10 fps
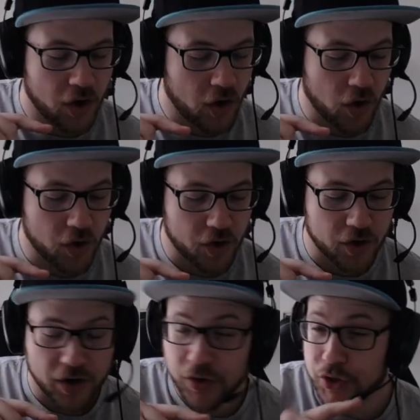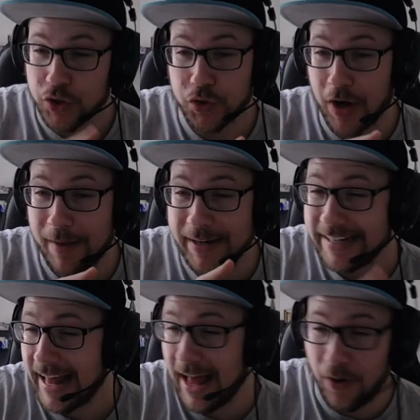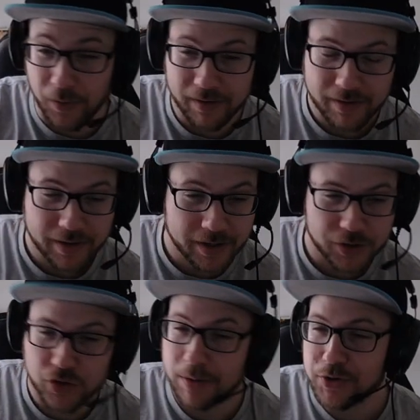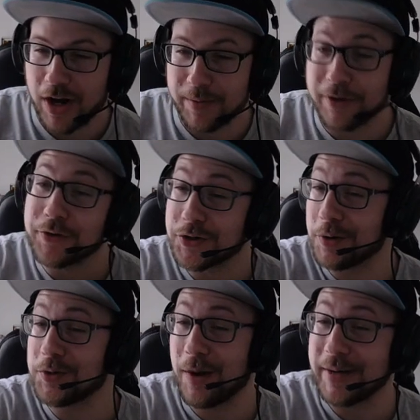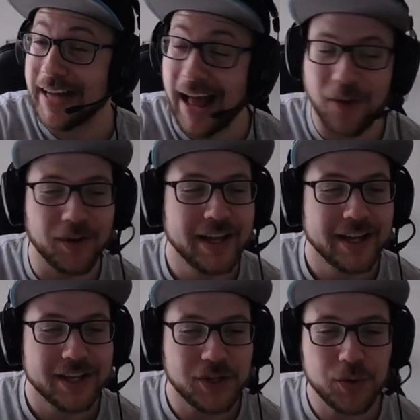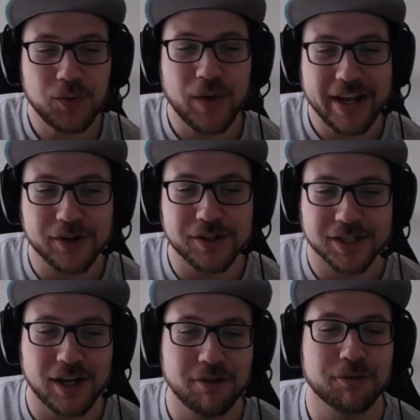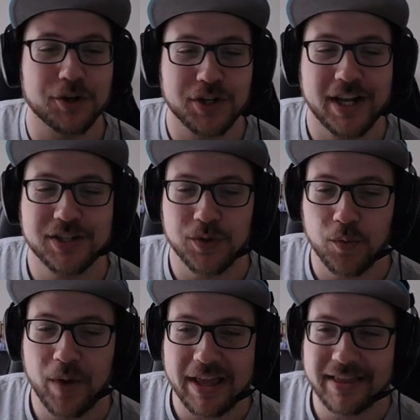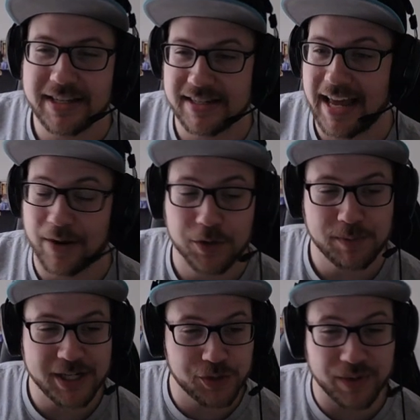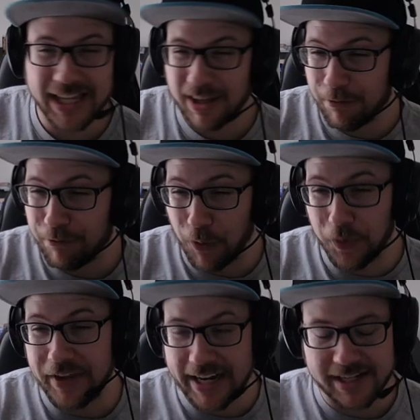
are subscribing now, if you're subscribing now, you enter yourself for a chance to win this deck, which means you will get the full deck